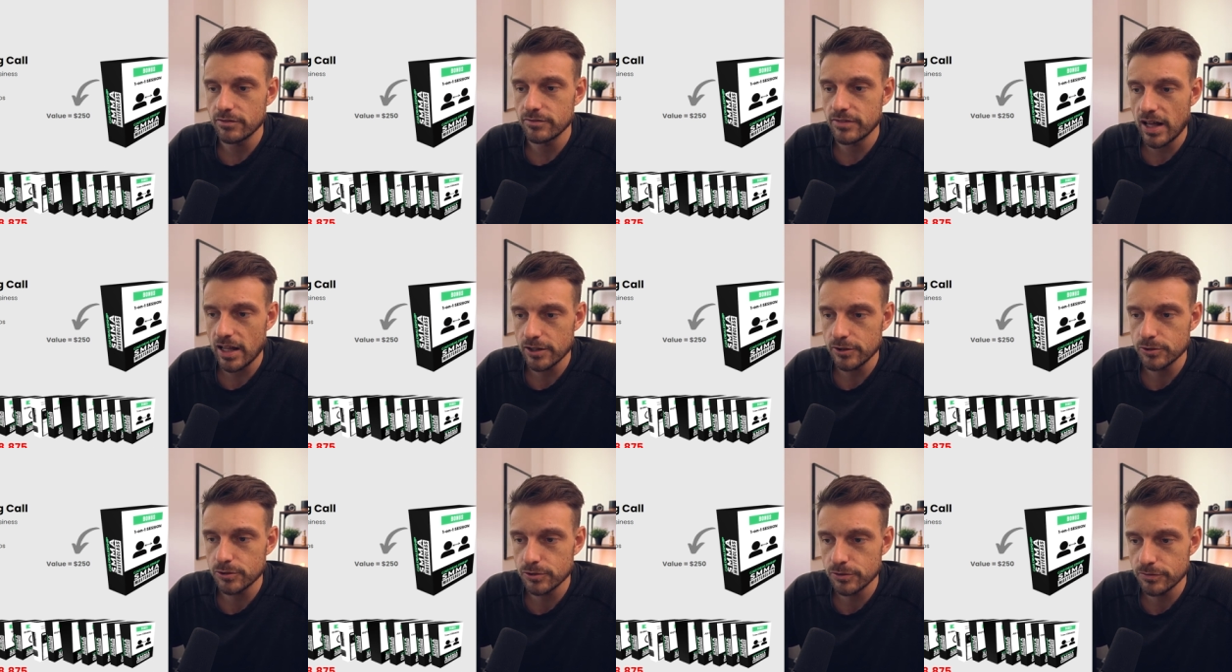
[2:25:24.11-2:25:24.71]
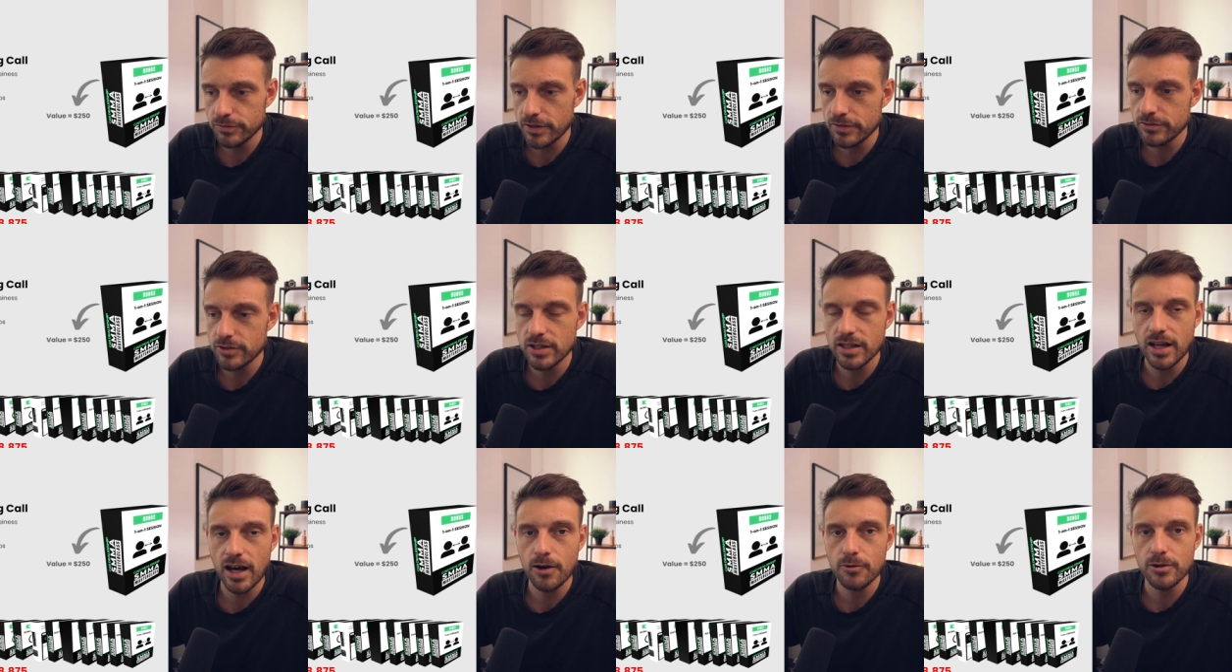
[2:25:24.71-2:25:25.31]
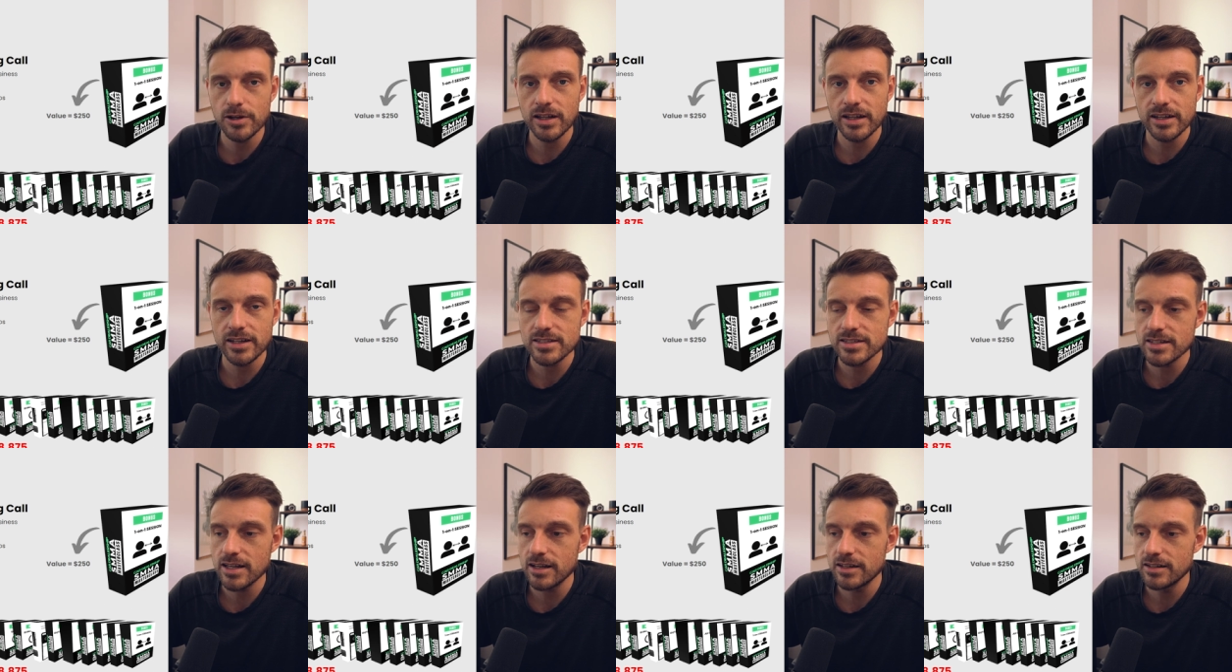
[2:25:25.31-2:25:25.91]
Value 250 an hour. Like
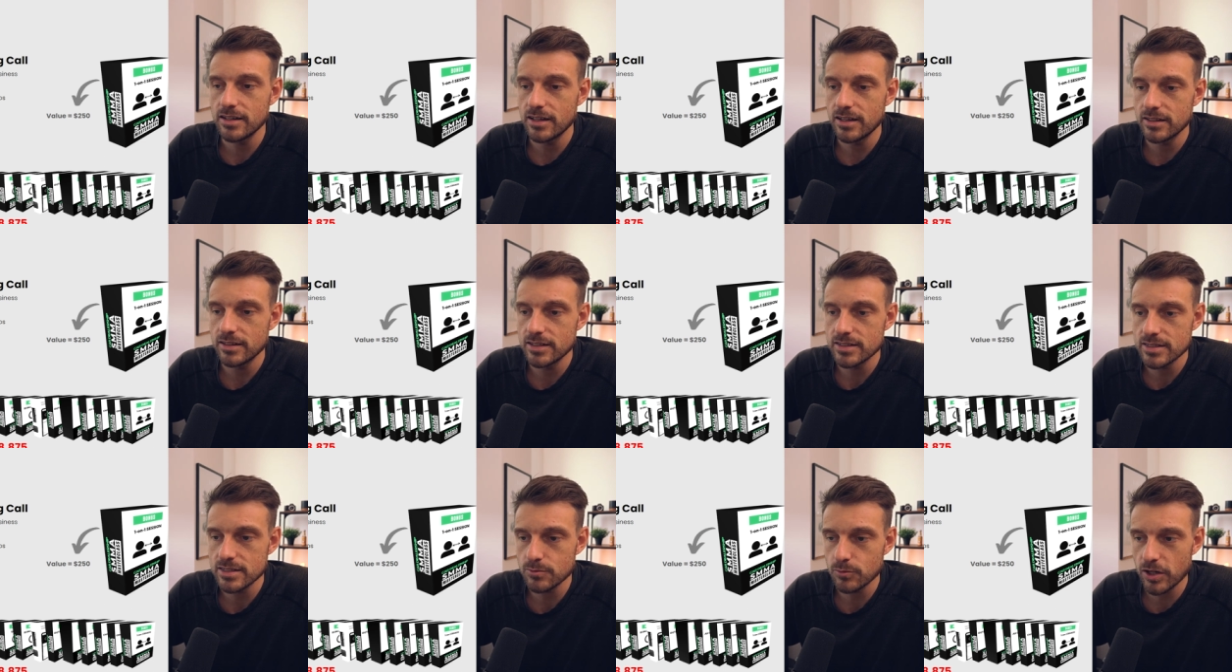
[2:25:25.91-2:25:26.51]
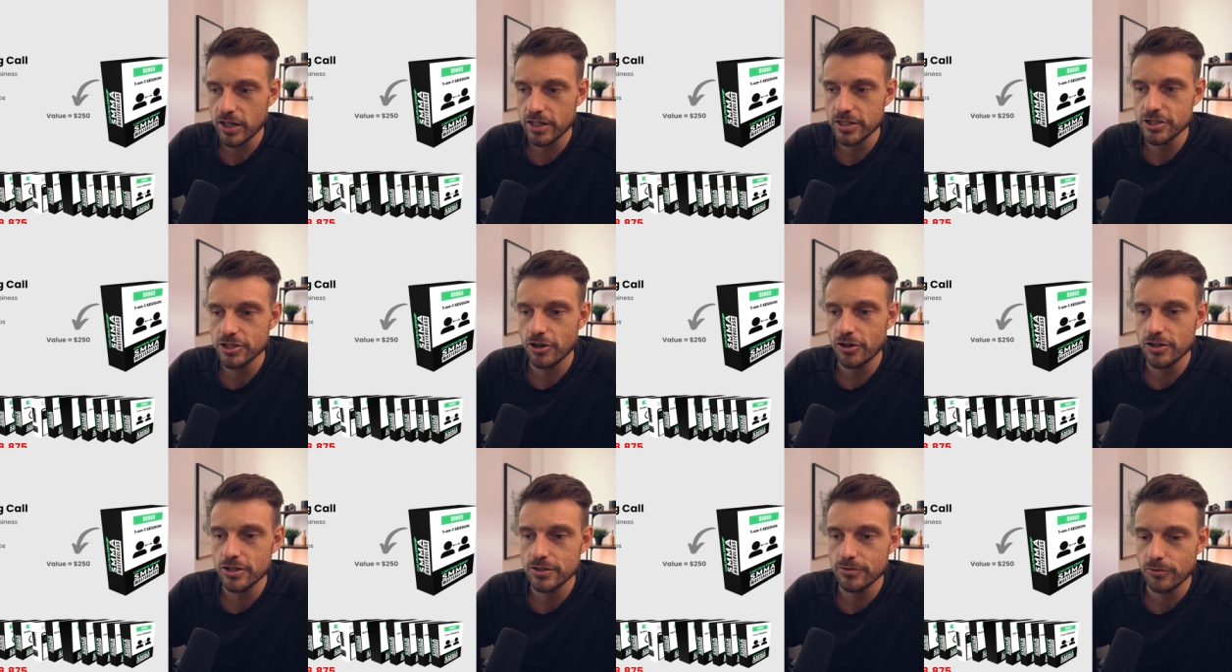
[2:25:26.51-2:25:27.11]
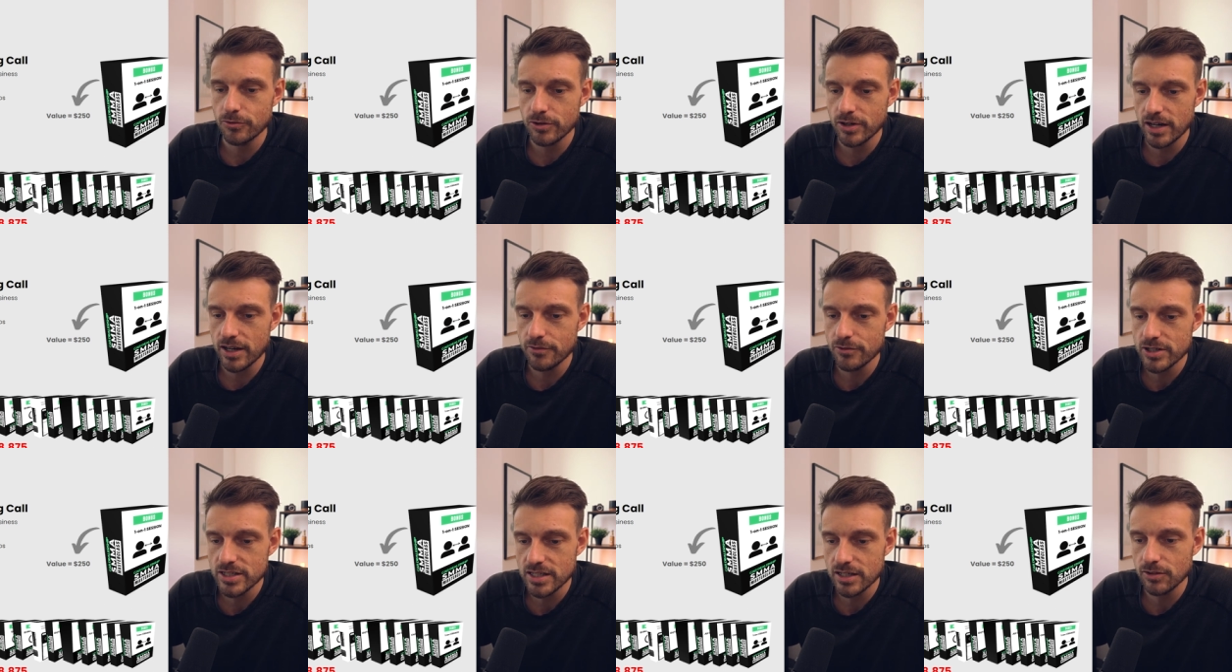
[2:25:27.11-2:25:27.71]
I said, this is what I charge for
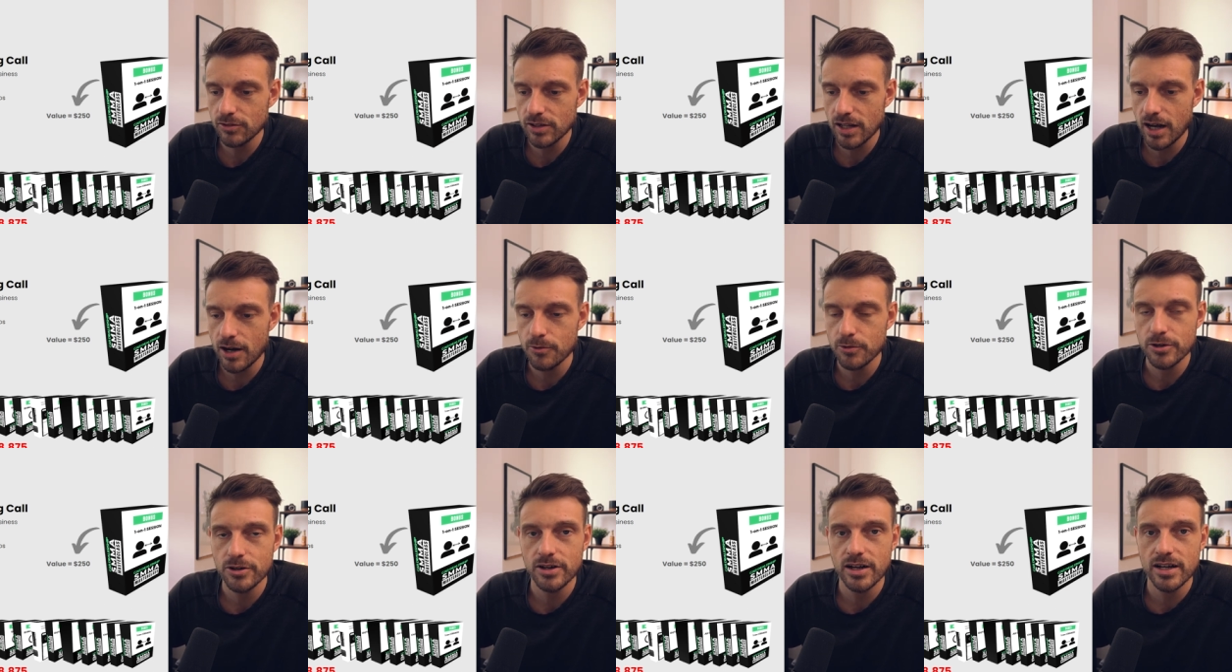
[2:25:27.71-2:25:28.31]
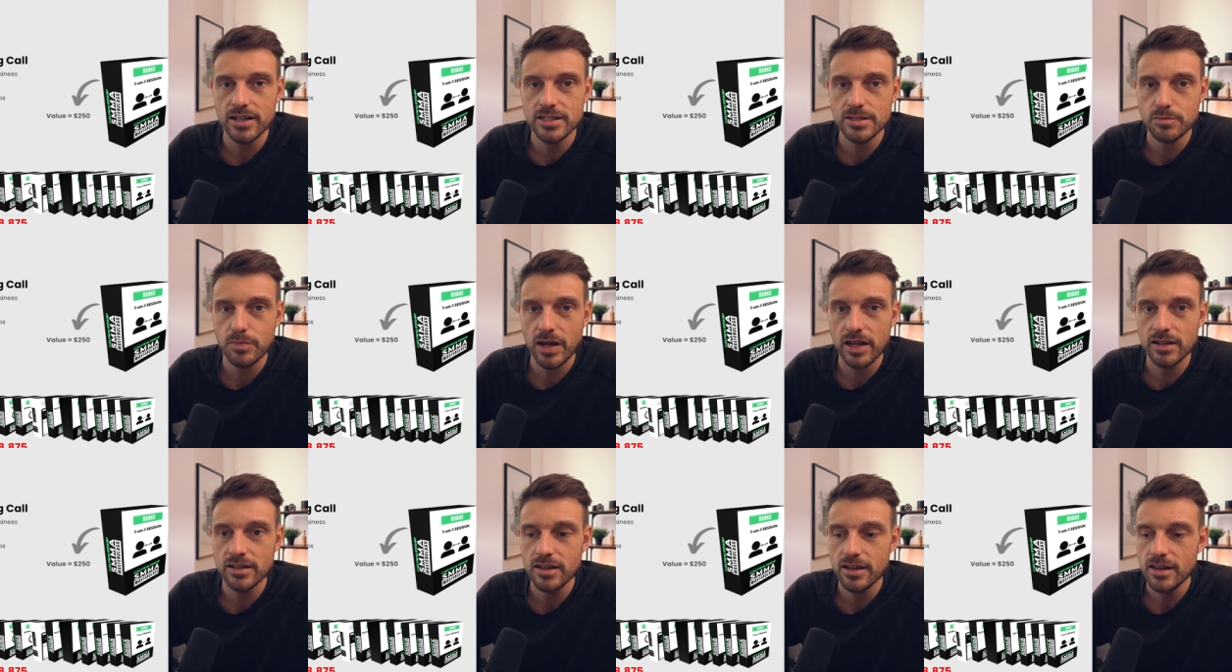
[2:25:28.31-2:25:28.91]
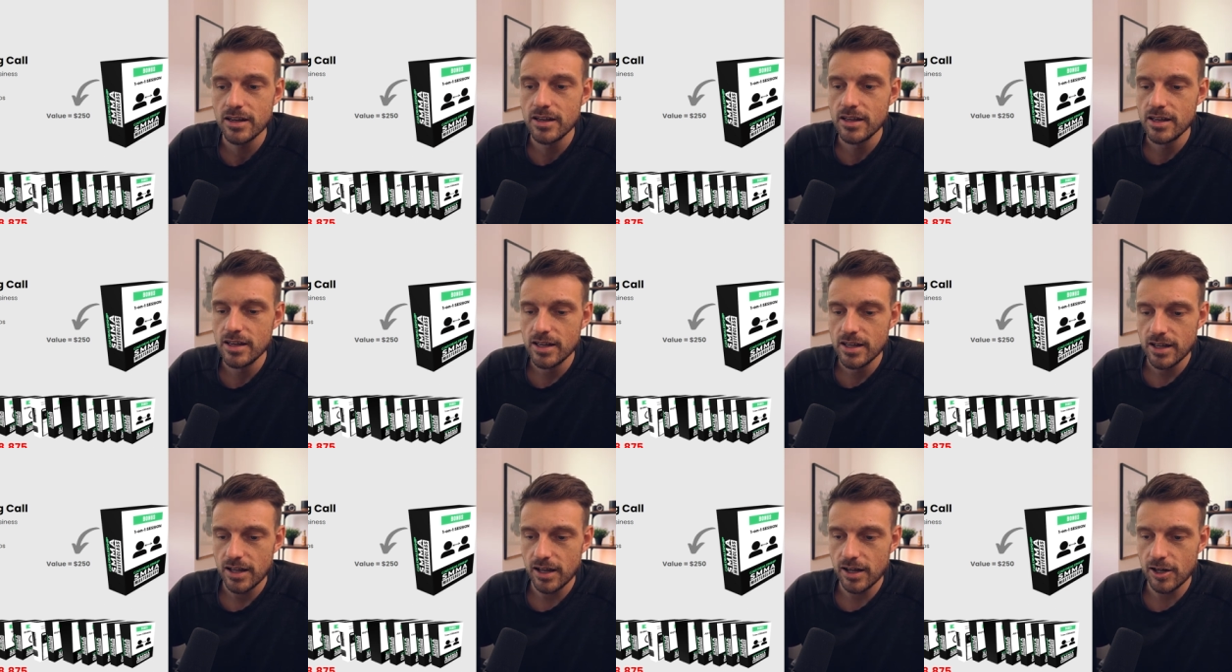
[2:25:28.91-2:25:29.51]
every single hour I spend
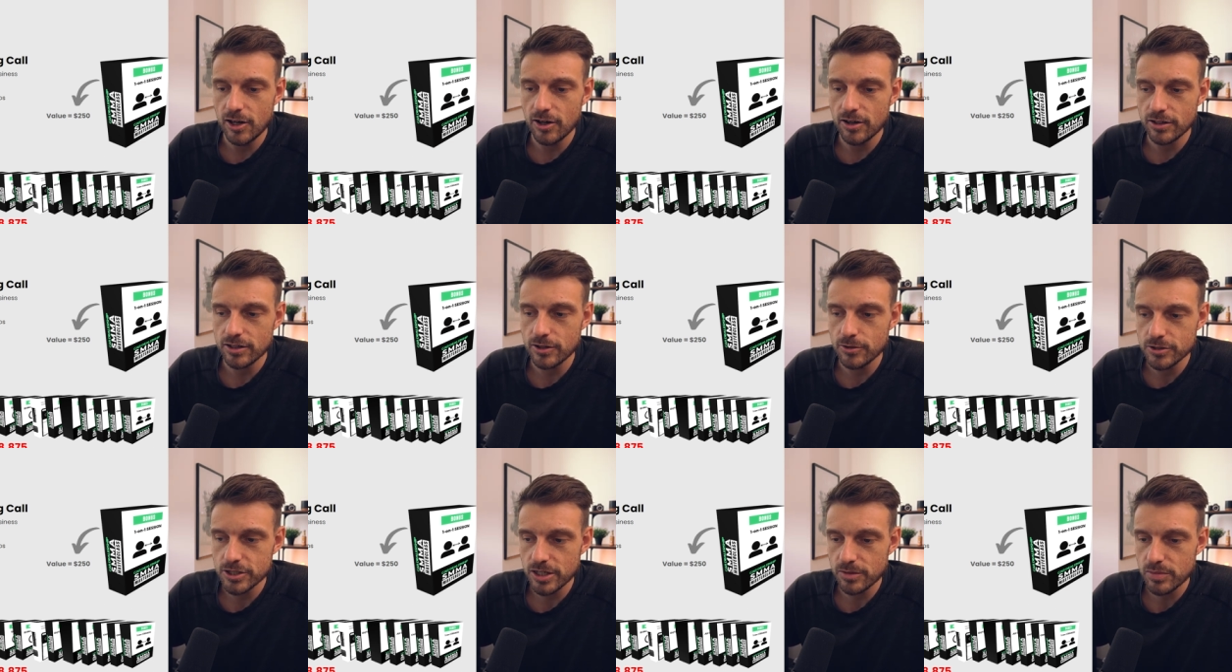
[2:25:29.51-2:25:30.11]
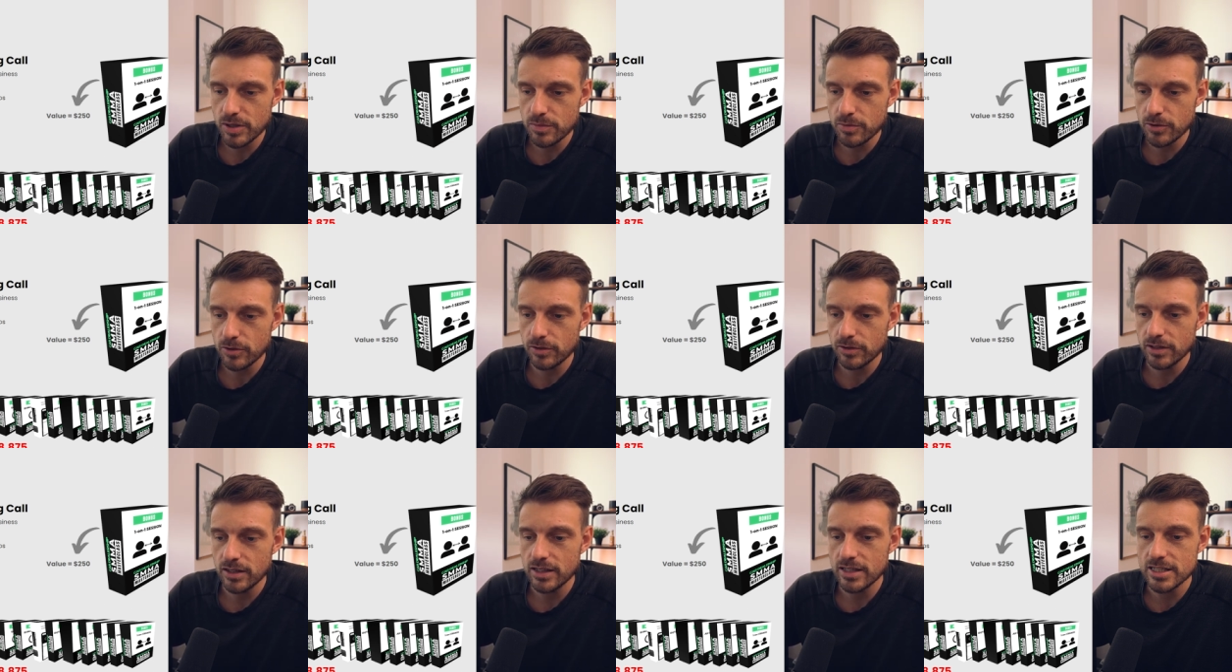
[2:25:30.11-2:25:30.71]
uh, coaching people.